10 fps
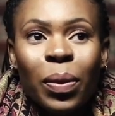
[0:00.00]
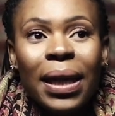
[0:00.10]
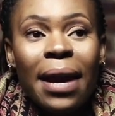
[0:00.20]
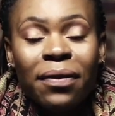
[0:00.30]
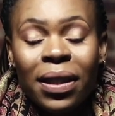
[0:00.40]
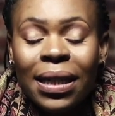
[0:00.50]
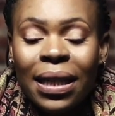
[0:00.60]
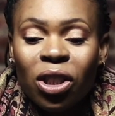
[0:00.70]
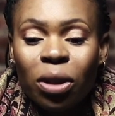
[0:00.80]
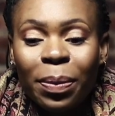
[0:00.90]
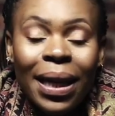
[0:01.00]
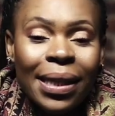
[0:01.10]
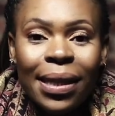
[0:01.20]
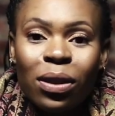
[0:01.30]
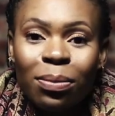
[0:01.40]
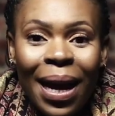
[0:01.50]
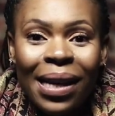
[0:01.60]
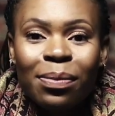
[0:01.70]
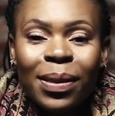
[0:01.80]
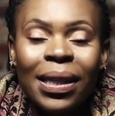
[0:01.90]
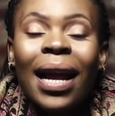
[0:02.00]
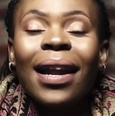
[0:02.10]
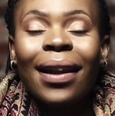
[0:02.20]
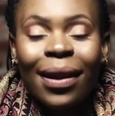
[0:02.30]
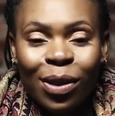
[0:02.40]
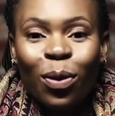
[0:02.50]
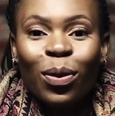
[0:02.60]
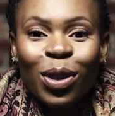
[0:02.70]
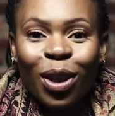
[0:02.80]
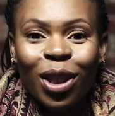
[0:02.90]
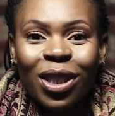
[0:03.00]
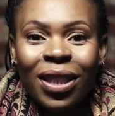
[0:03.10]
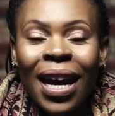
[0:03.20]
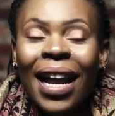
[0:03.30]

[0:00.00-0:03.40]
We left the dealership and I said to my husband, let's go to church.